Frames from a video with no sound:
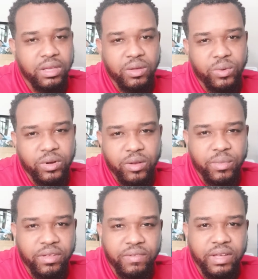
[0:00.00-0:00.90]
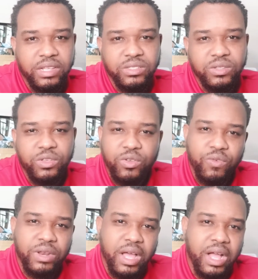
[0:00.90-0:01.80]
We're not a big fan, so you go for
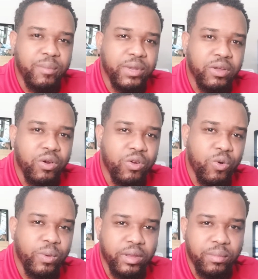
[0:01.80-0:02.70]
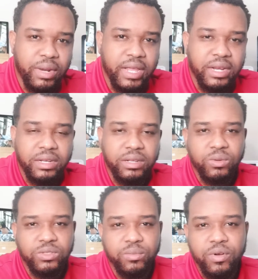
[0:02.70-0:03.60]
the almond or coconut blend.
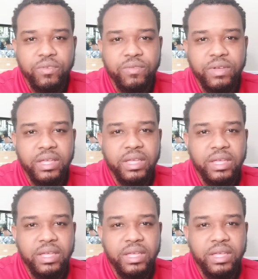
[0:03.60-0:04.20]
Those are perfect.